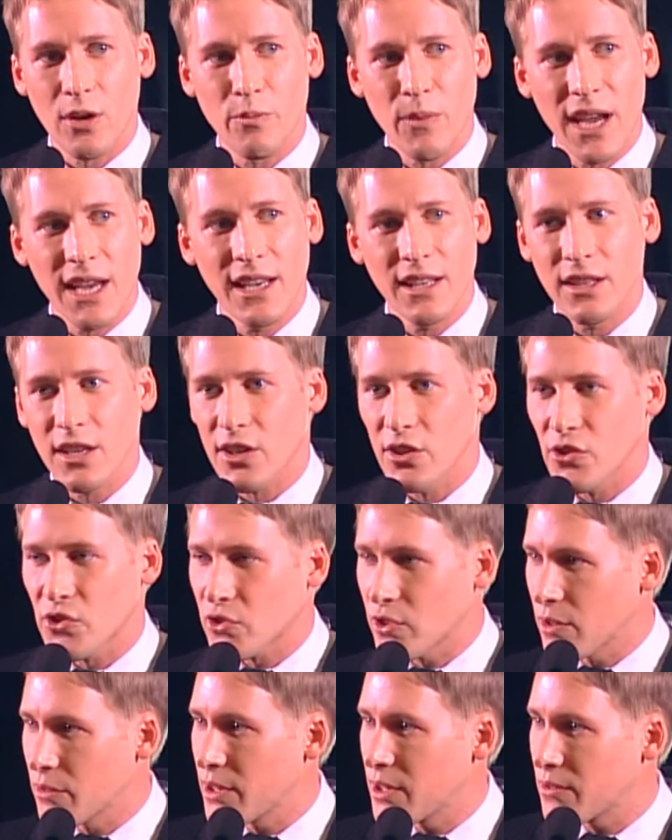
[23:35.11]
start making the
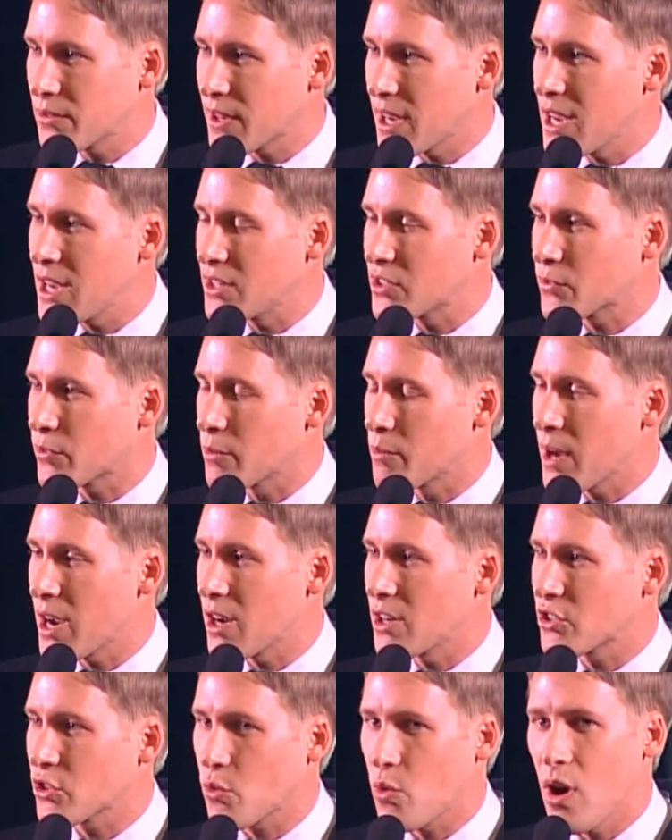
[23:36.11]
conservative case for
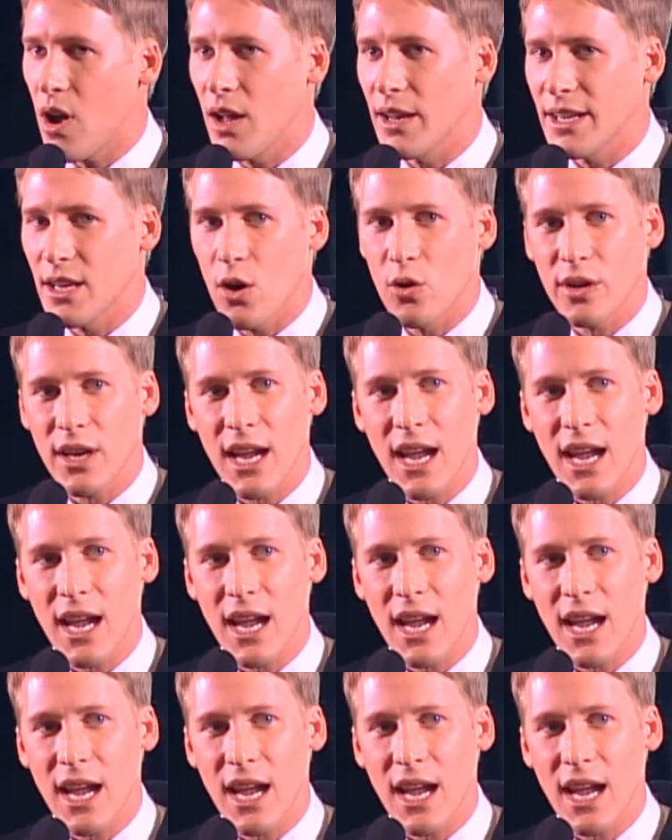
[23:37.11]
marriage equality.